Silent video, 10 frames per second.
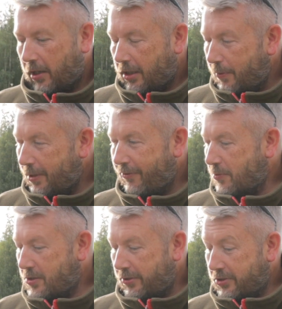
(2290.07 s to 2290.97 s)
I can't believe
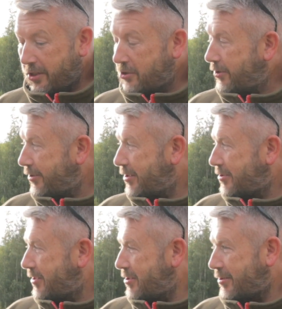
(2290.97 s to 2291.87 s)
I'm still teaching you
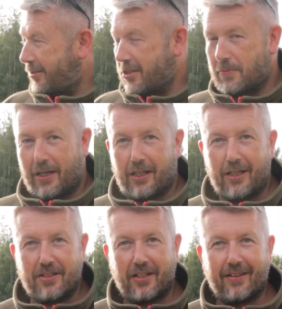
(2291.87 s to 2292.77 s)
this many
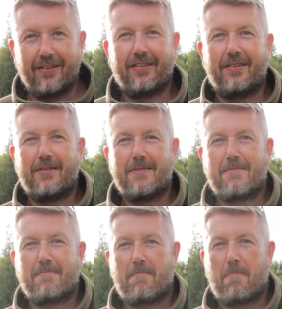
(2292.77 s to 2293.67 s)
years in. If you're a
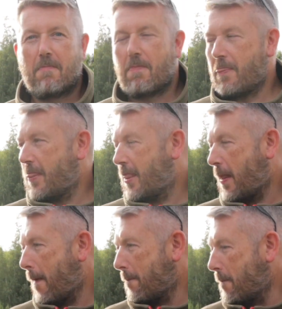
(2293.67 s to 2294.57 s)
normal sized human, you'd
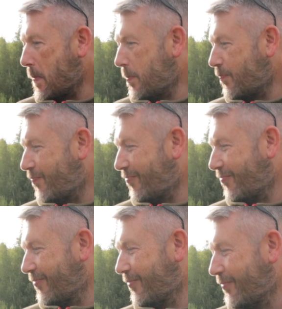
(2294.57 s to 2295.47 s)
have popped off.
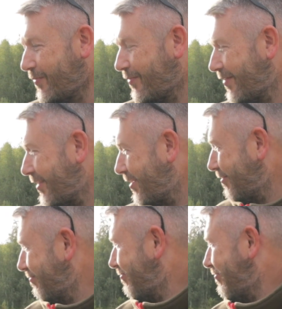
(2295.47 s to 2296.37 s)
You
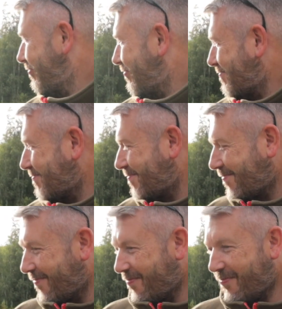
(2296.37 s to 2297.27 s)
just thought you were a squirrel in the
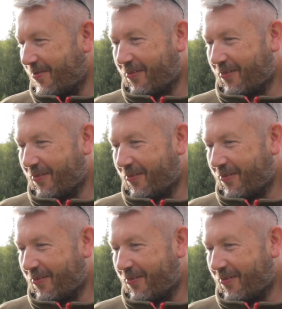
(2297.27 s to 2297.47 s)
bushes.